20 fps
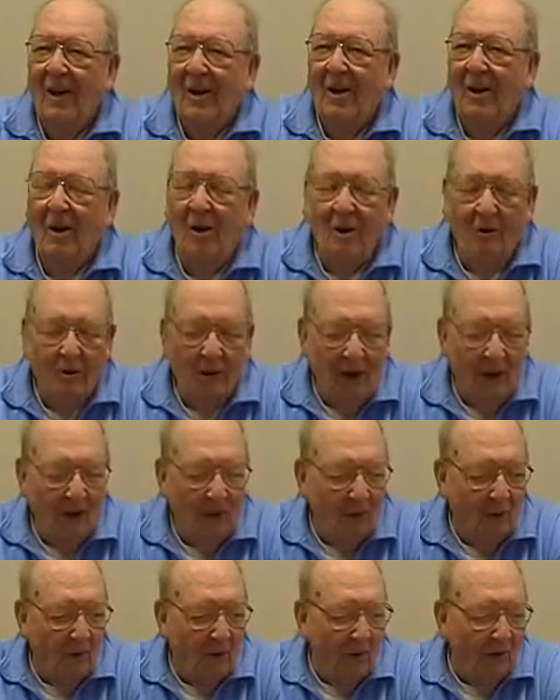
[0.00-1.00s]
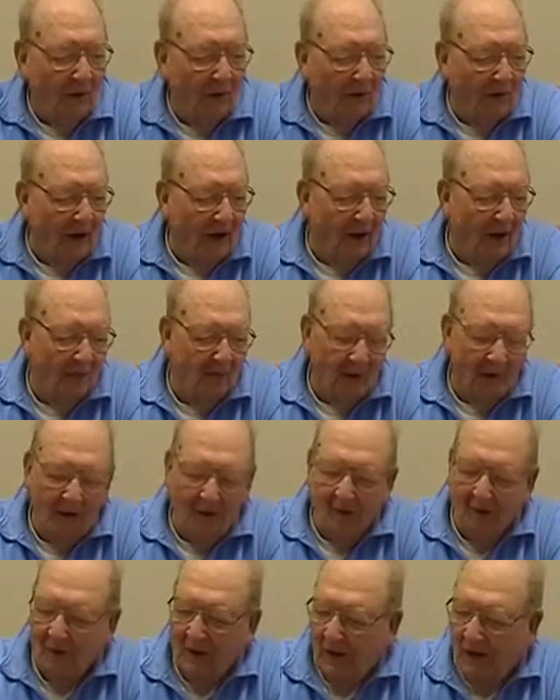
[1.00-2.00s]
Oh, we had a wonderful time.
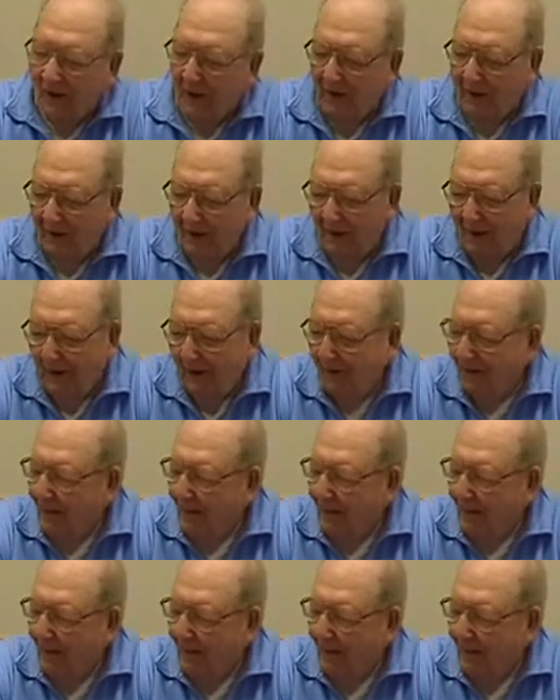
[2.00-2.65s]
Oh, my. Uh,